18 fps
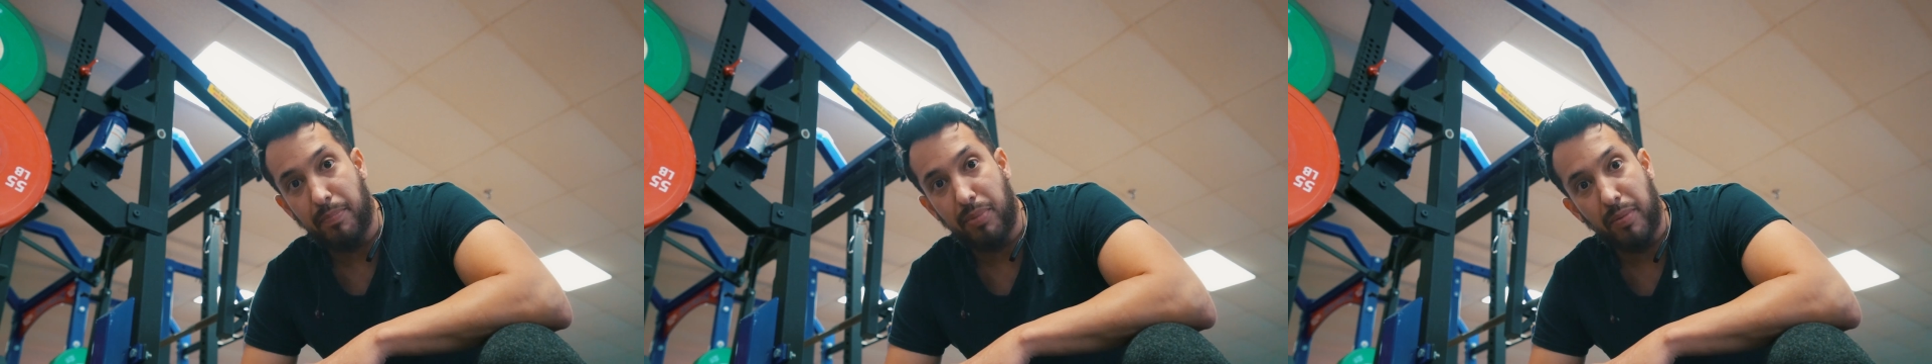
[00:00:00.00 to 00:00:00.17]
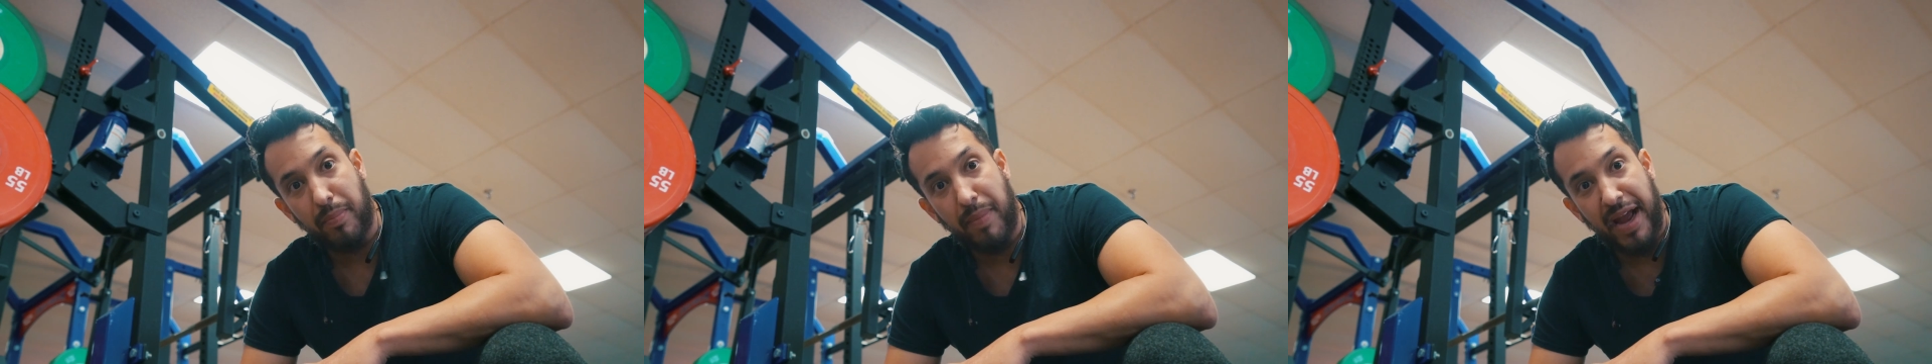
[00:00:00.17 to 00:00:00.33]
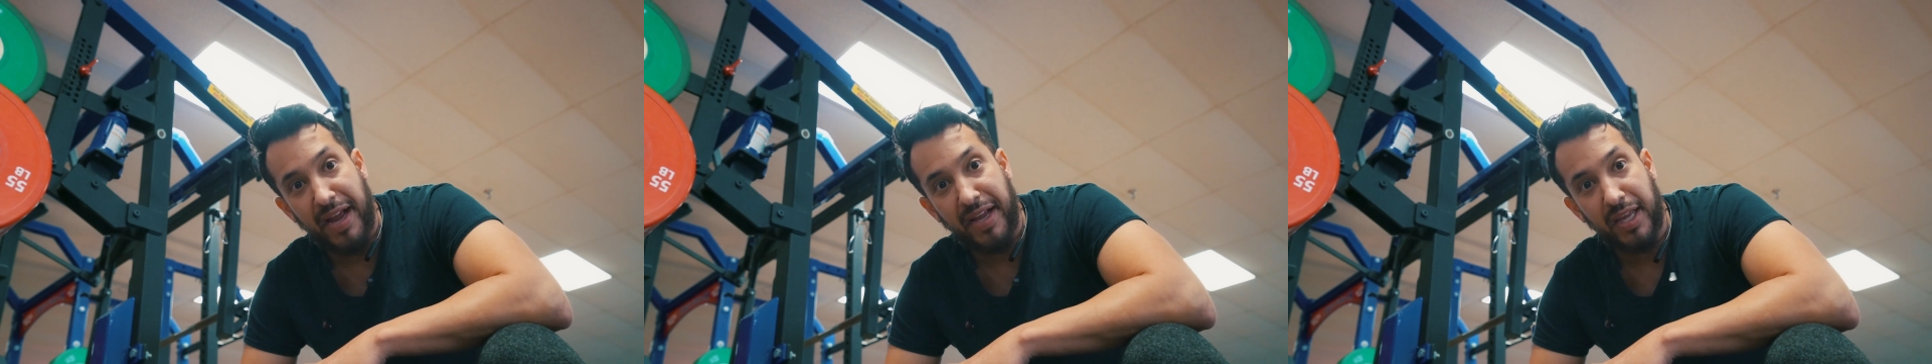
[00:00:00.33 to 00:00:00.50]
put
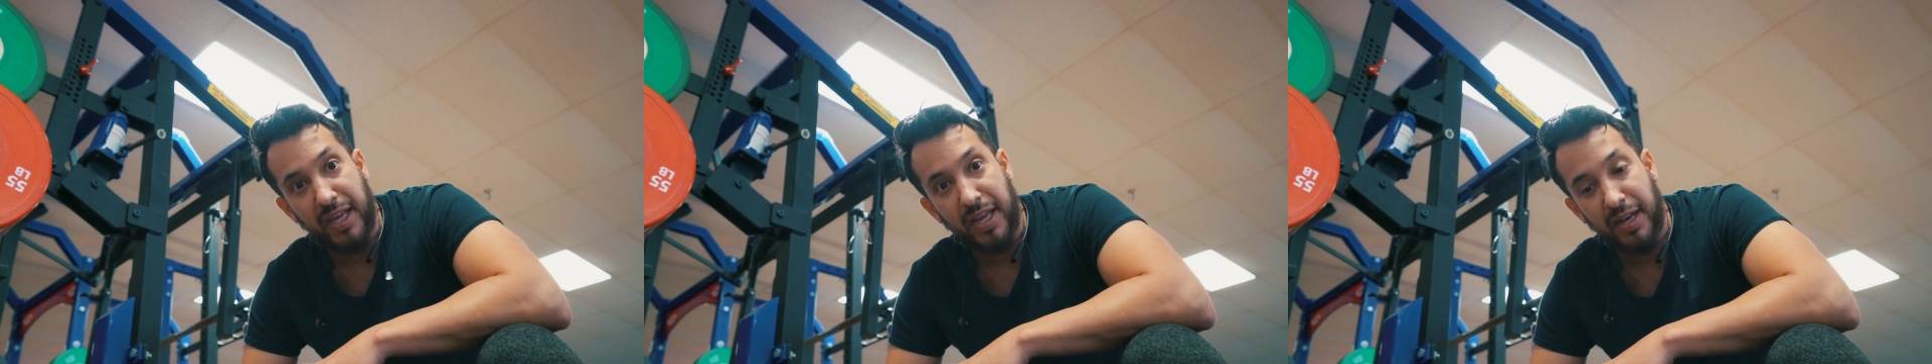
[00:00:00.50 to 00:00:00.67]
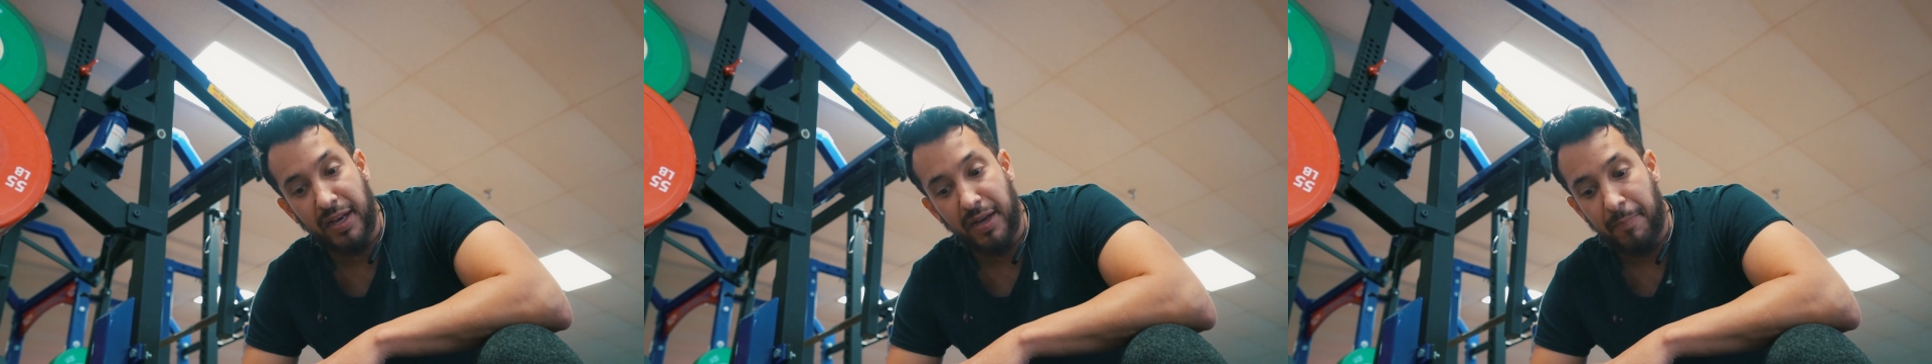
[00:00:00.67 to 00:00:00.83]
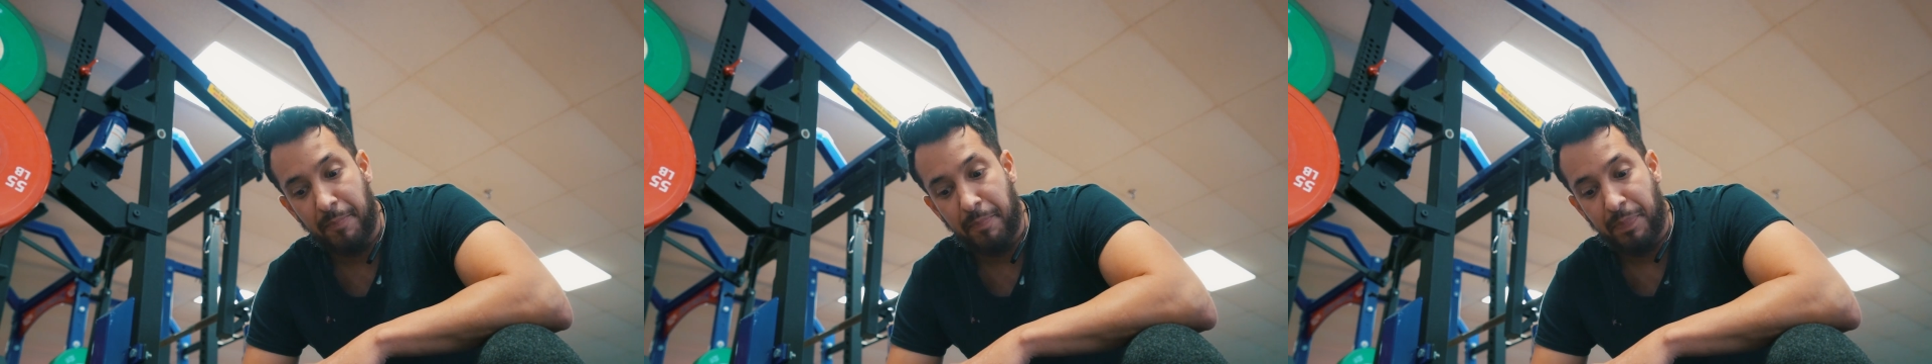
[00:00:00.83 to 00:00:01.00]
back
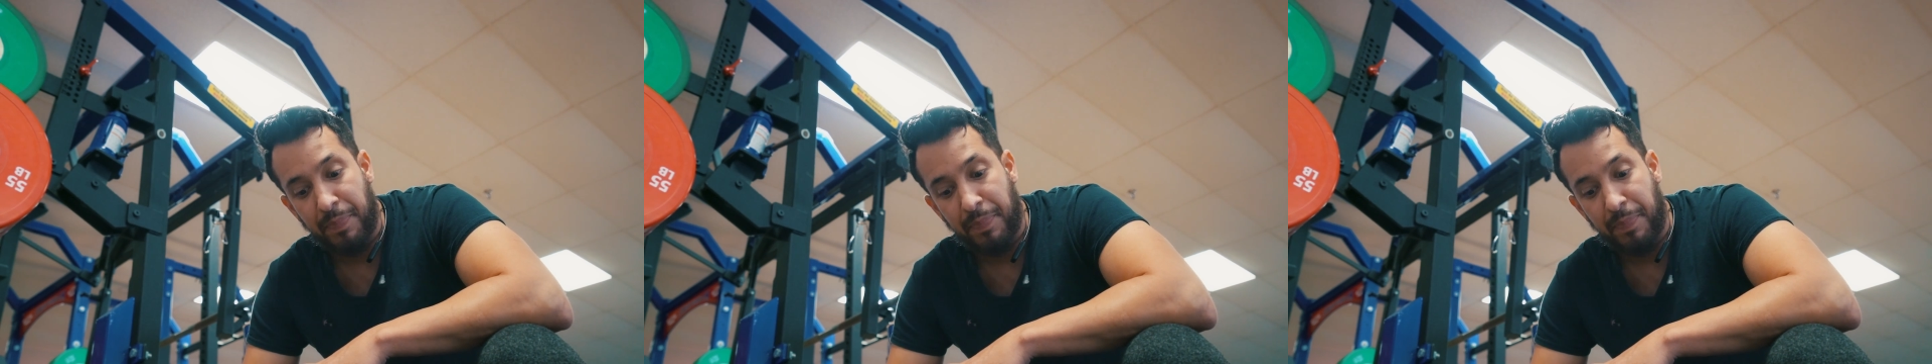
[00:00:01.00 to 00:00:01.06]
in